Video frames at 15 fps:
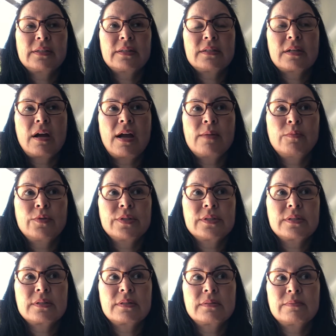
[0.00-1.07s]
the time
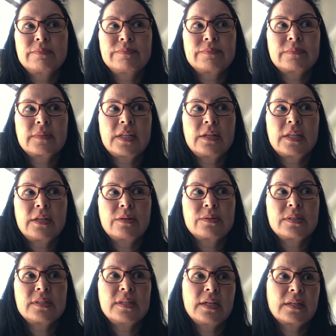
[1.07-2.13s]
was
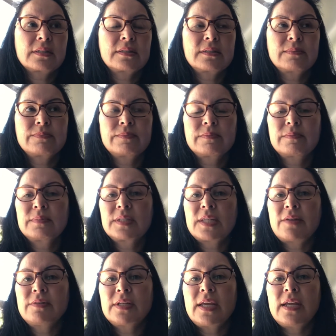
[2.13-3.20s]
6,
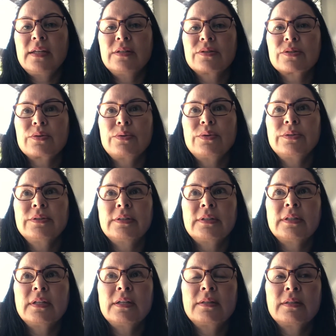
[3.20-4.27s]
7, 8 years old,
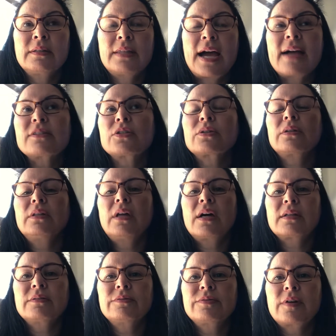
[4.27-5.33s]
and that took a lot
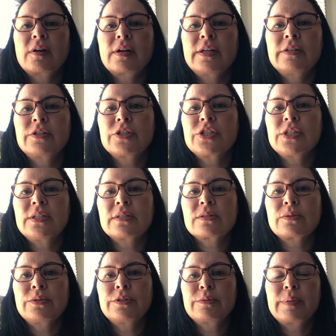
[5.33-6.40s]
of our energy as
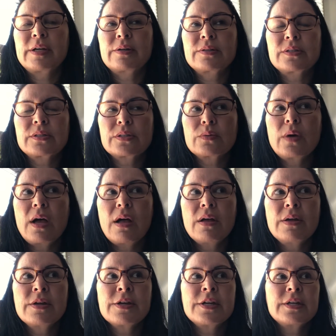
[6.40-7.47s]
older parents as well.
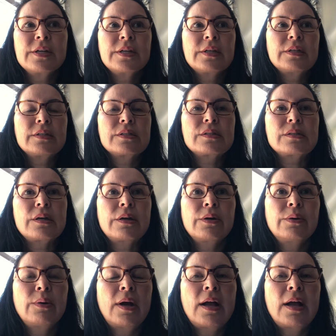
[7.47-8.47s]
So